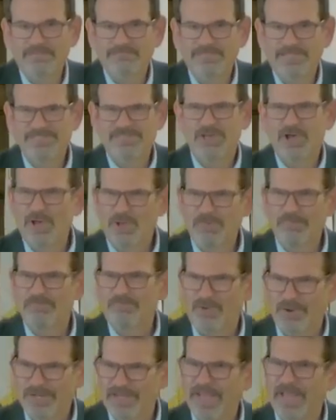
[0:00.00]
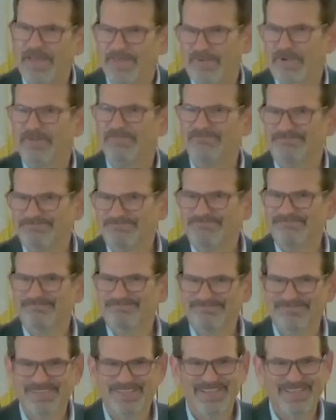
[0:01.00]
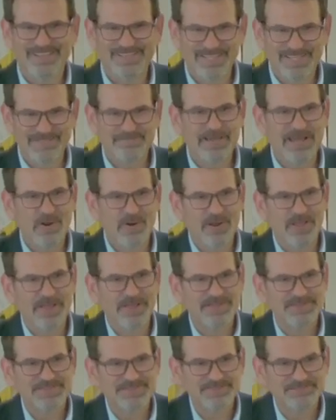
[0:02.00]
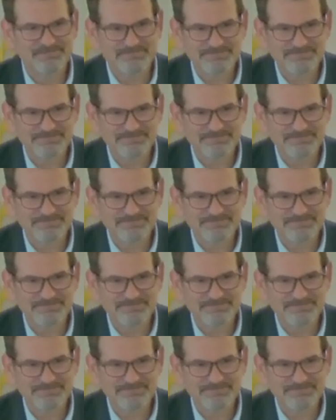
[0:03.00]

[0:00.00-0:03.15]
Let's all pray together. Let's bow our heads.